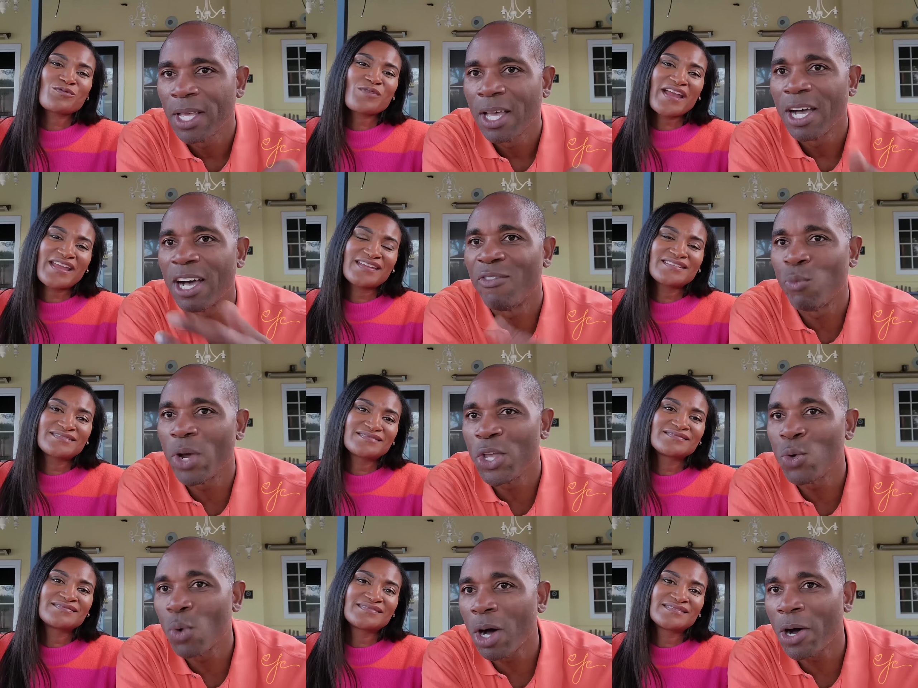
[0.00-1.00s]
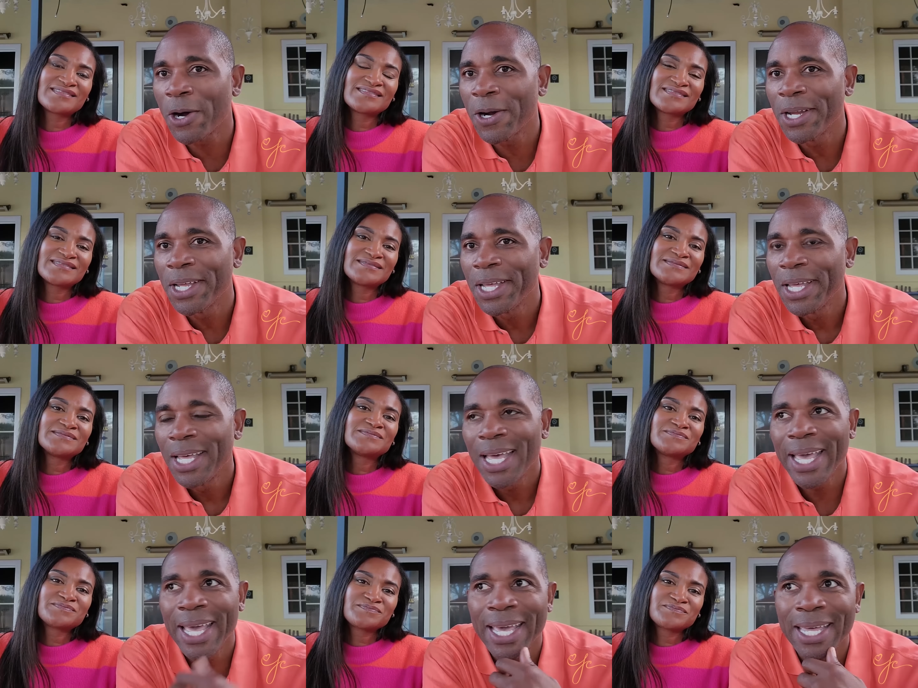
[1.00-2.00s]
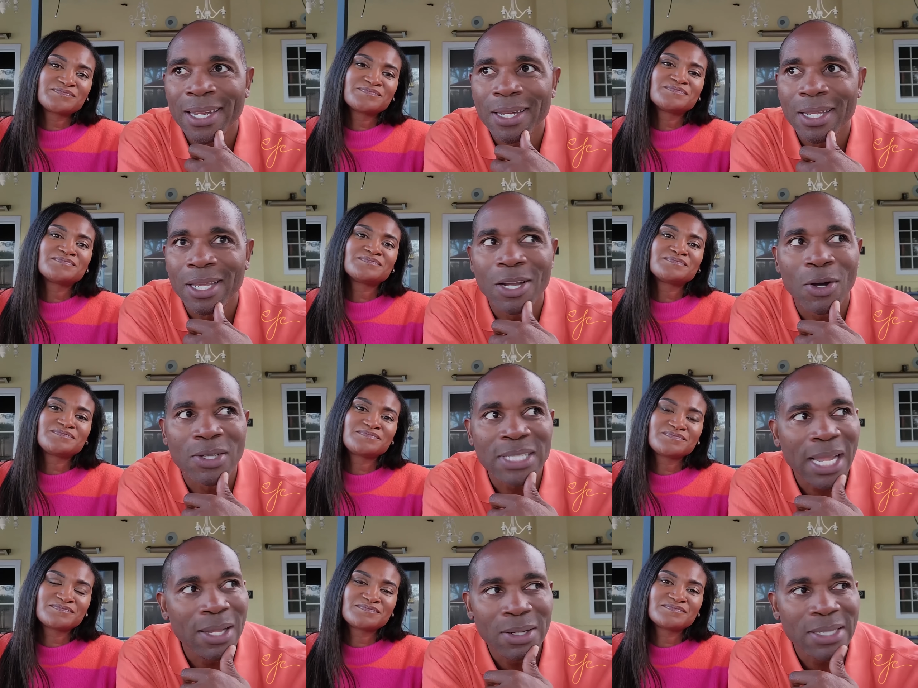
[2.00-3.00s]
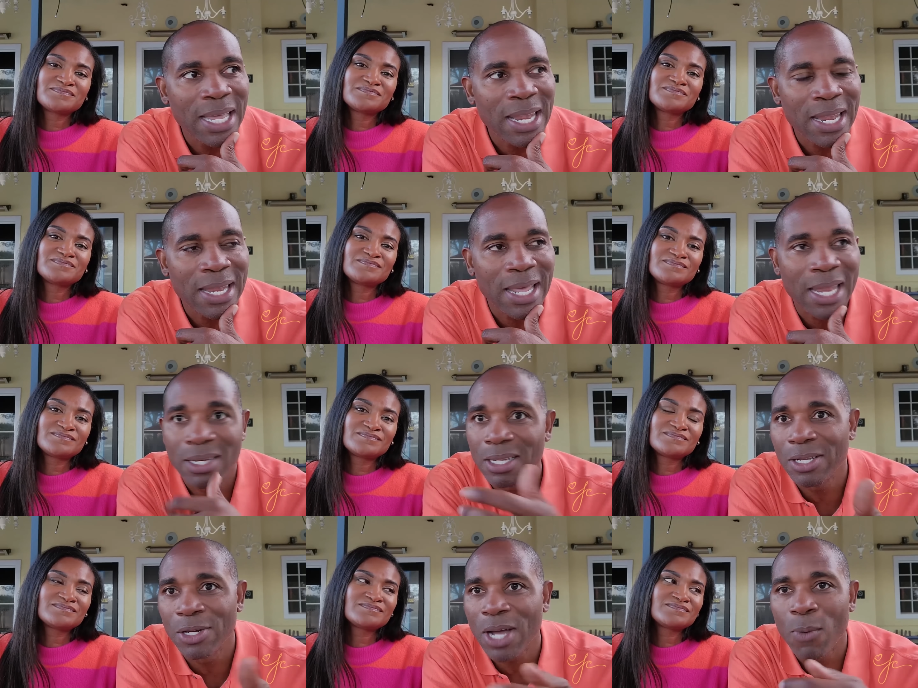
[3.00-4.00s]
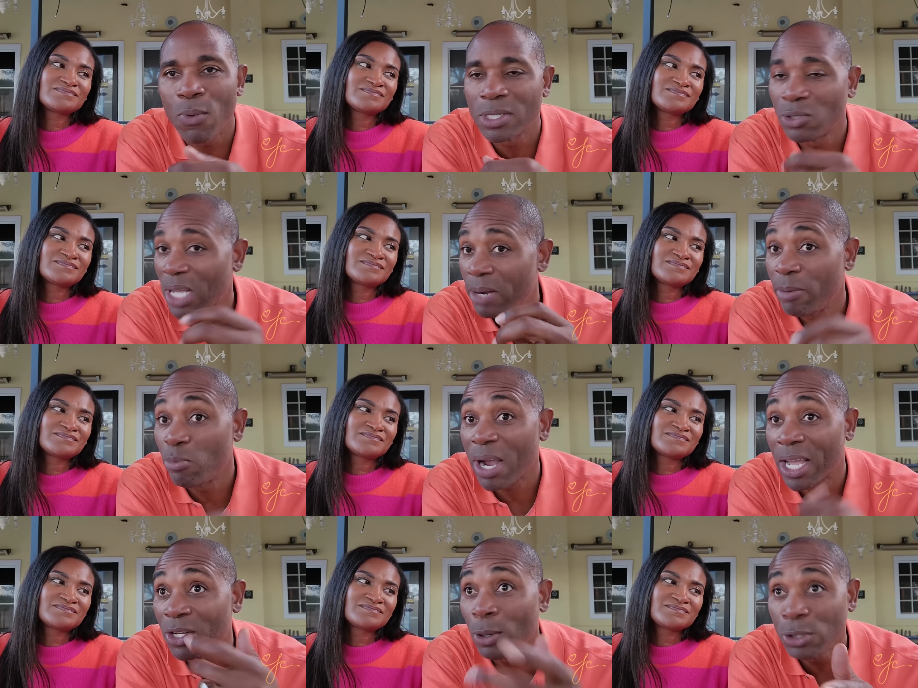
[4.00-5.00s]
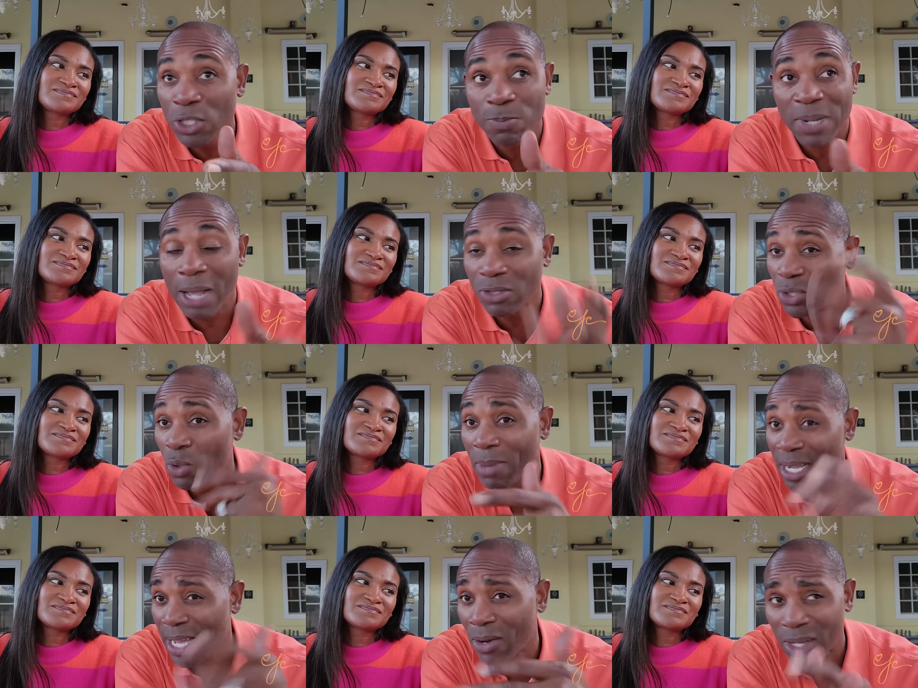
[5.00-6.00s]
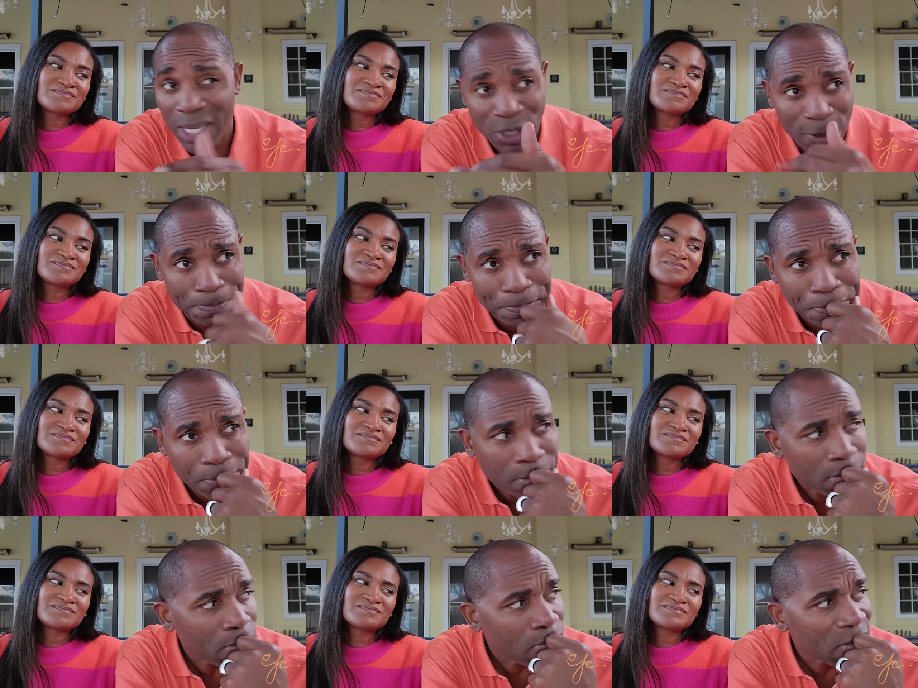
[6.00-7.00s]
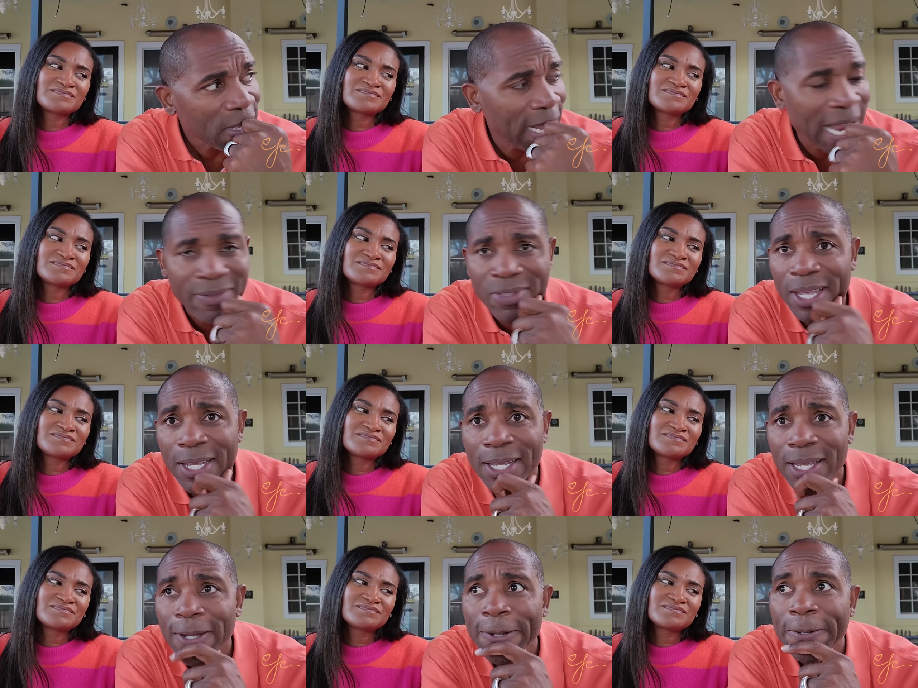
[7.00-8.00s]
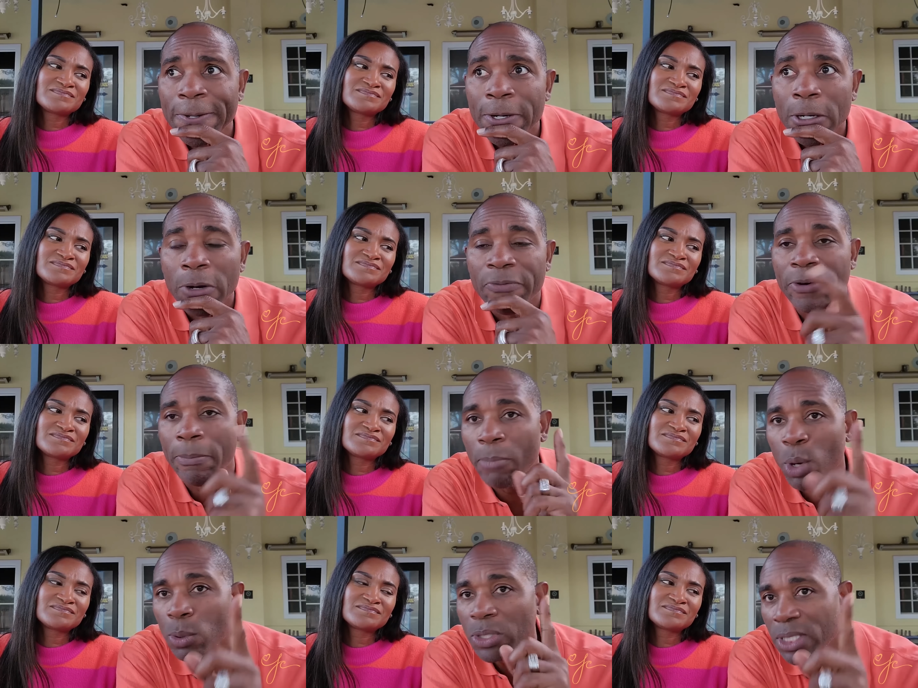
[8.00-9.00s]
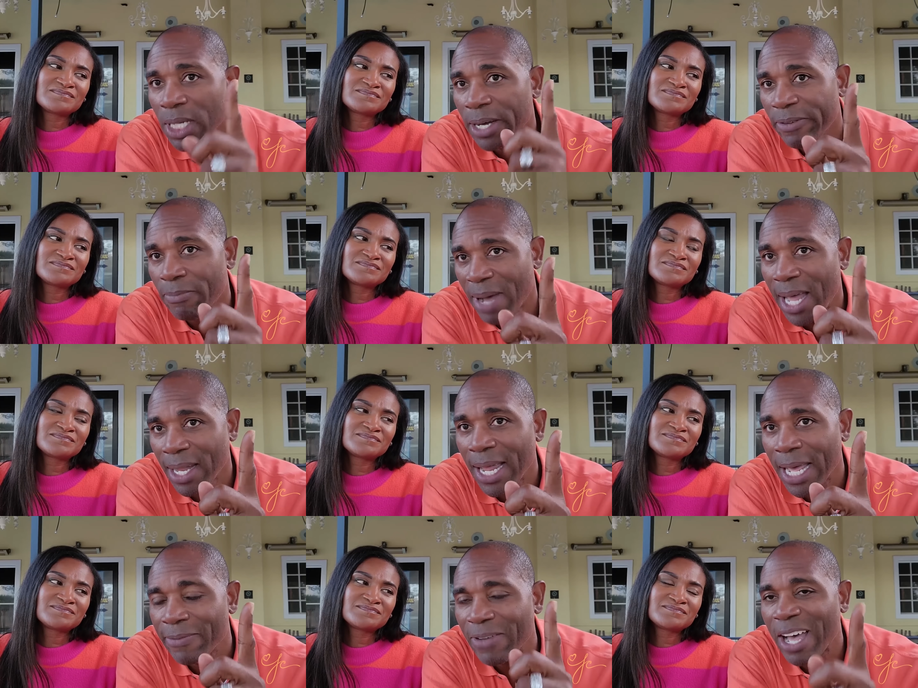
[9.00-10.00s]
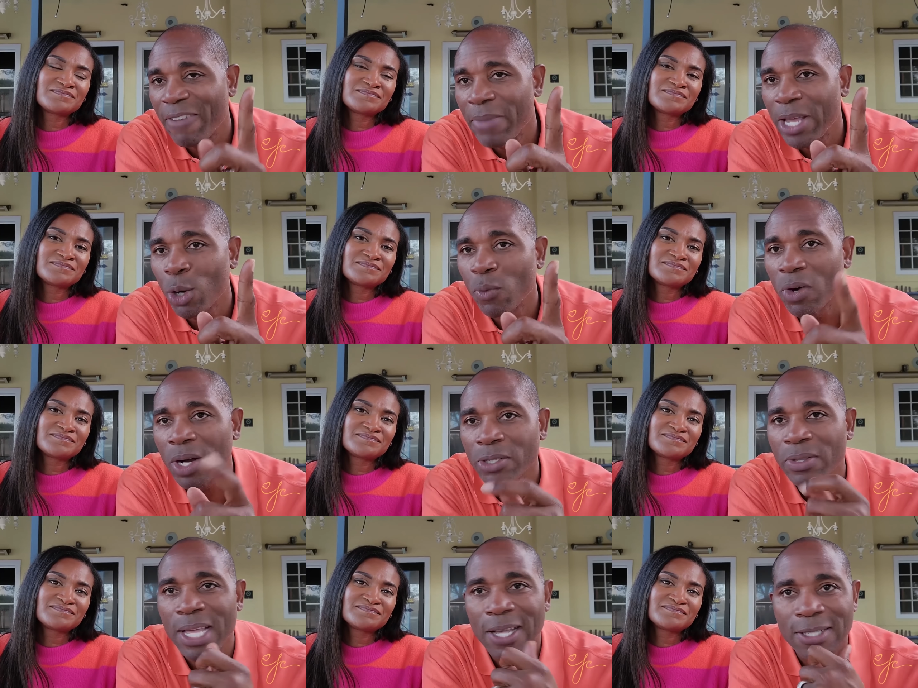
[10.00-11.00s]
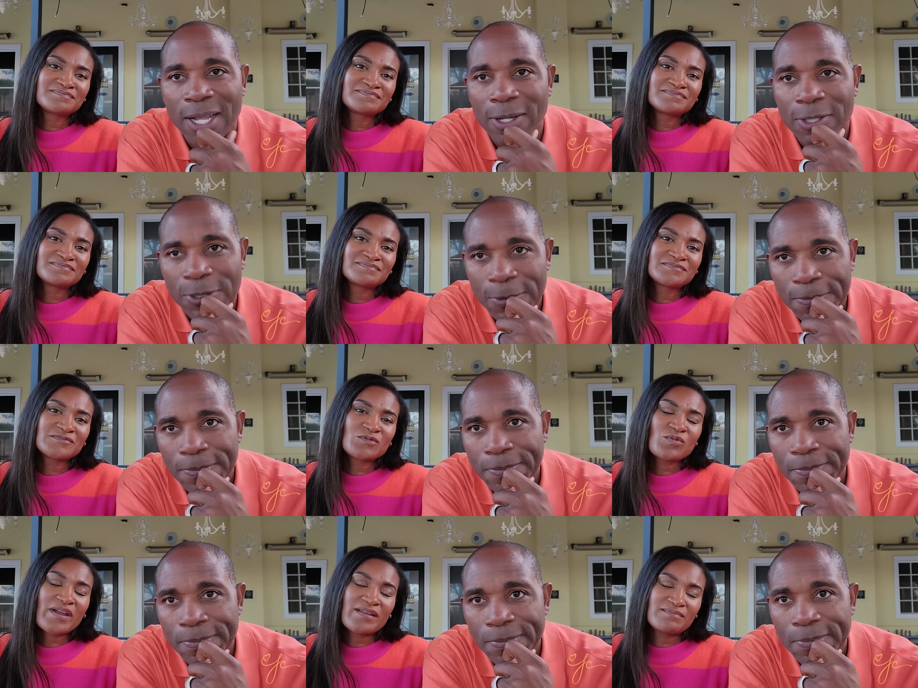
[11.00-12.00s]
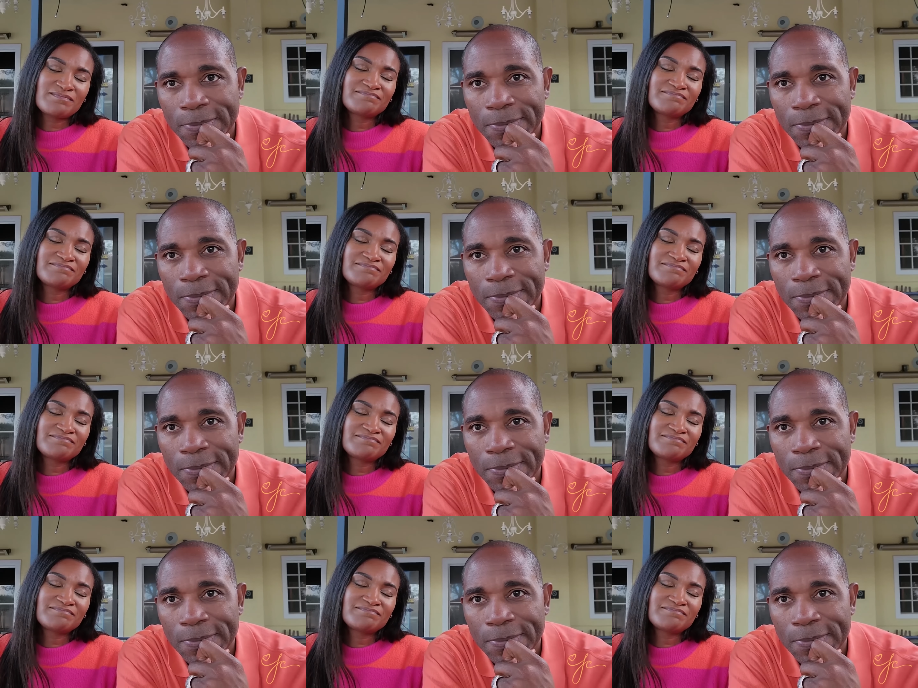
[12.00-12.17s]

Speaker 1: right. of where you are and, you know, because I looked at it and, you know, I wasn't trying to be braggadocious, but I was doing my calculation. And I think for most of my life, I've made over $100,000. Right.